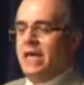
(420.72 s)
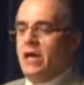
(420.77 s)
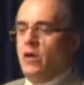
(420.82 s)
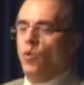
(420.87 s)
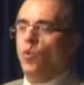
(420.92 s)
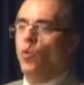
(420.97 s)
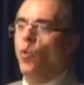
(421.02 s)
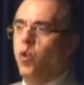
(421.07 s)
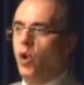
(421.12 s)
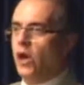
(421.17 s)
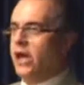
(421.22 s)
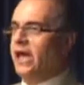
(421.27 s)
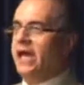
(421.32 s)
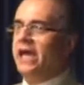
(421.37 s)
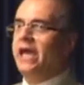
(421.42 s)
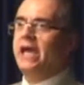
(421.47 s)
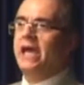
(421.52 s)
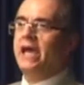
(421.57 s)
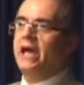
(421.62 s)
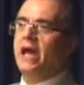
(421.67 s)

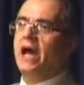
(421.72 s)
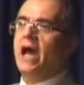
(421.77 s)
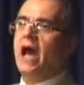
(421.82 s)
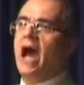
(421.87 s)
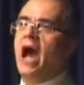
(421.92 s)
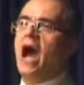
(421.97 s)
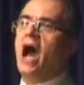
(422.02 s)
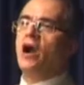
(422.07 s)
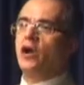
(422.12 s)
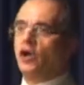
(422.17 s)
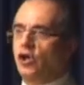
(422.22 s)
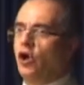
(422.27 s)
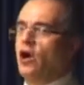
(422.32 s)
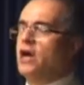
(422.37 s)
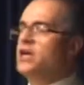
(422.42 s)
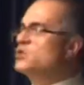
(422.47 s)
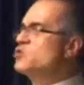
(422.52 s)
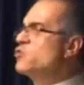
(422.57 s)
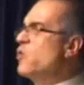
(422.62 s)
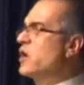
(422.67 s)
We are
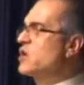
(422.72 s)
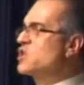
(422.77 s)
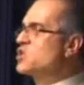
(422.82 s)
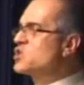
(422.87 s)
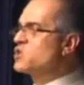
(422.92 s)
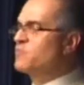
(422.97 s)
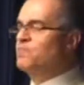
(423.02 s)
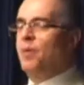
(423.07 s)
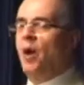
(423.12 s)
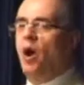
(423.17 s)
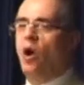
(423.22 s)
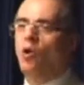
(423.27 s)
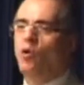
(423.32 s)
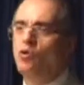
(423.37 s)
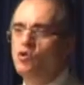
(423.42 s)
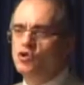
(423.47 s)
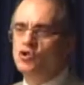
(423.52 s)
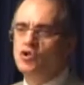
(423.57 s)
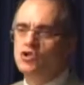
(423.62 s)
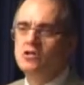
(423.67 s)
going to
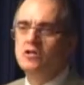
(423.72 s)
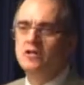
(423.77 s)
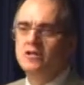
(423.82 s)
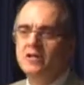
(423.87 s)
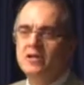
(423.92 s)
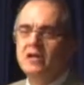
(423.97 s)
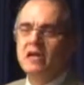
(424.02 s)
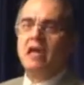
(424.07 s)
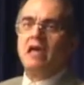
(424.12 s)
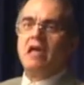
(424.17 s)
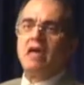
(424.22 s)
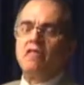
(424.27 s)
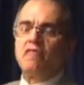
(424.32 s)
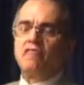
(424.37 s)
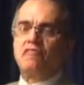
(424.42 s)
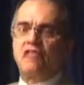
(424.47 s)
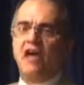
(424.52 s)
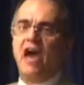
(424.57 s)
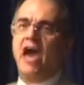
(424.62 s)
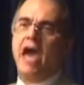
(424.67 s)
expose
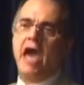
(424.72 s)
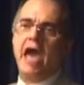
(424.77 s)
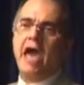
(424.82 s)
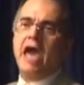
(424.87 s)
the